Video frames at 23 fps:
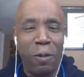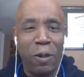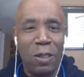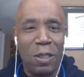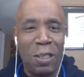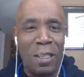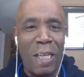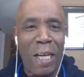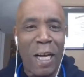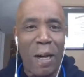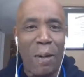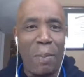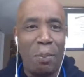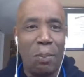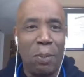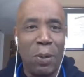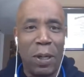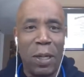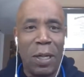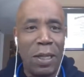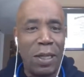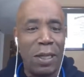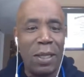it's none,
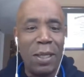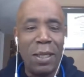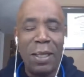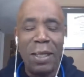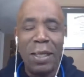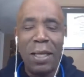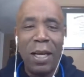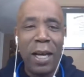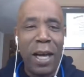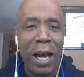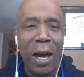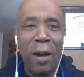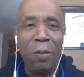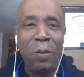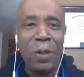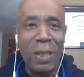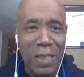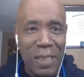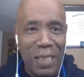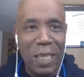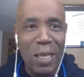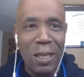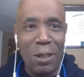but I'm going
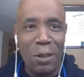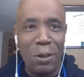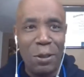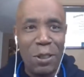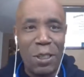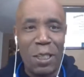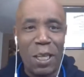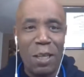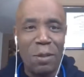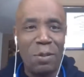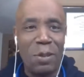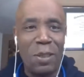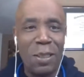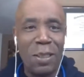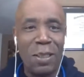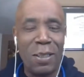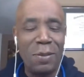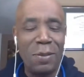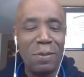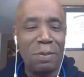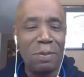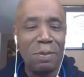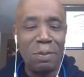to tell you
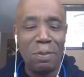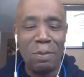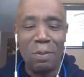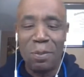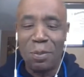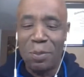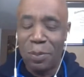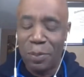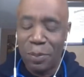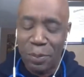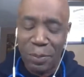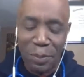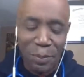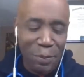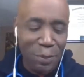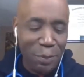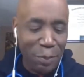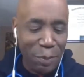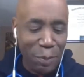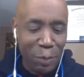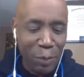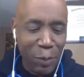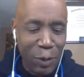something.
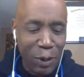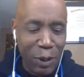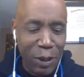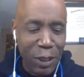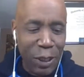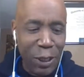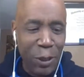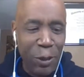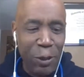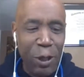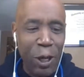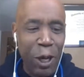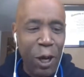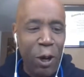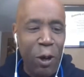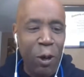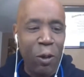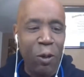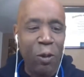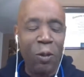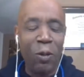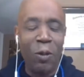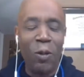You
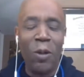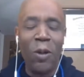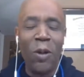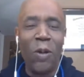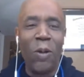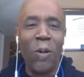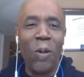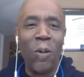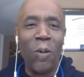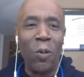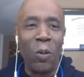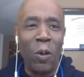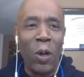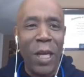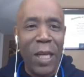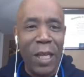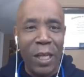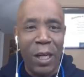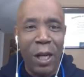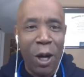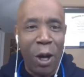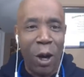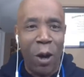know, we
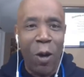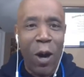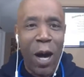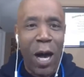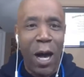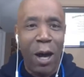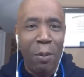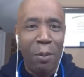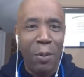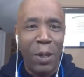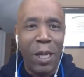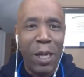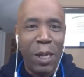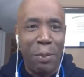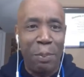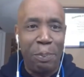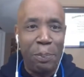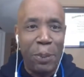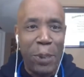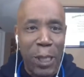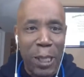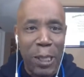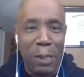know how many
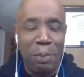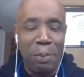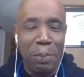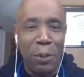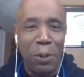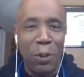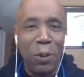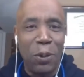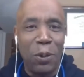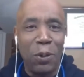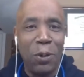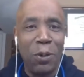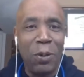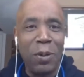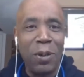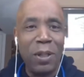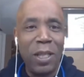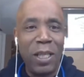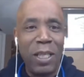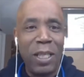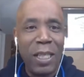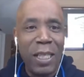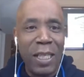people
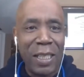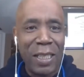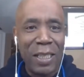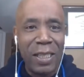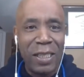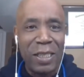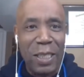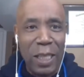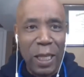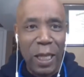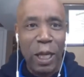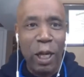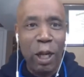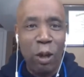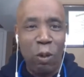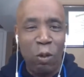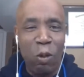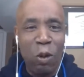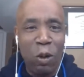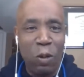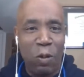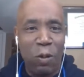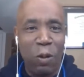deal
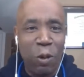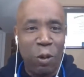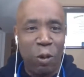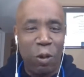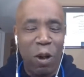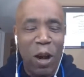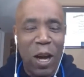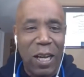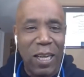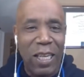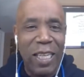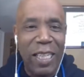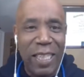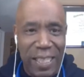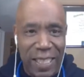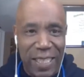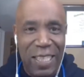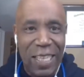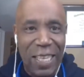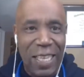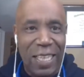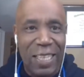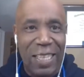with chronic
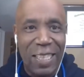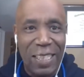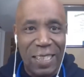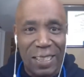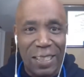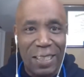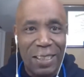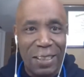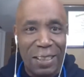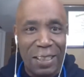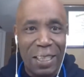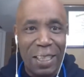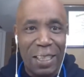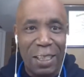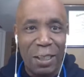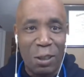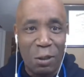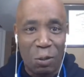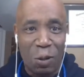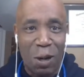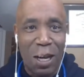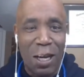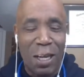kidney disease,
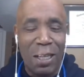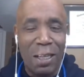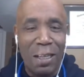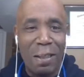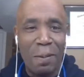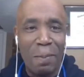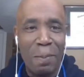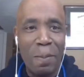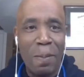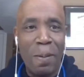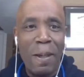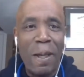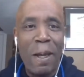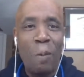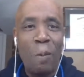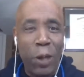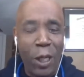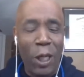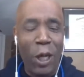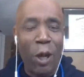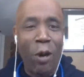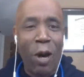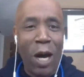right? And we
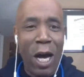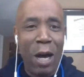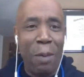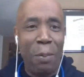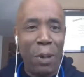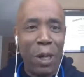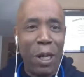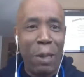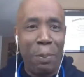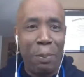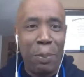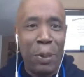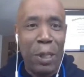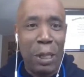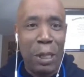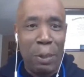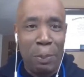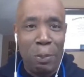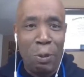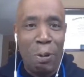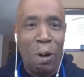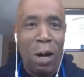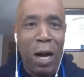know how many
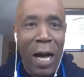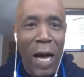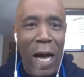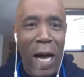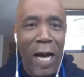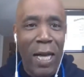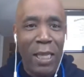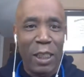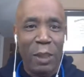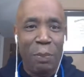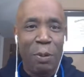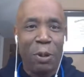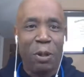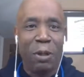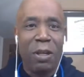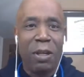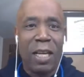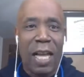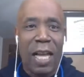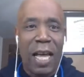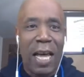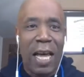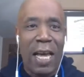people are
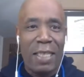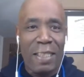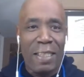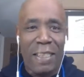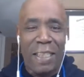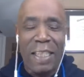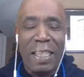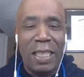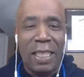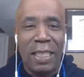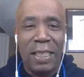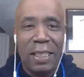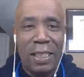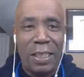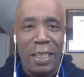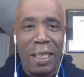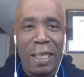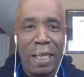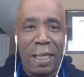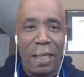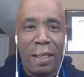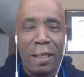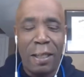hospitalized each
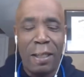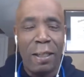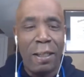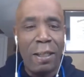year.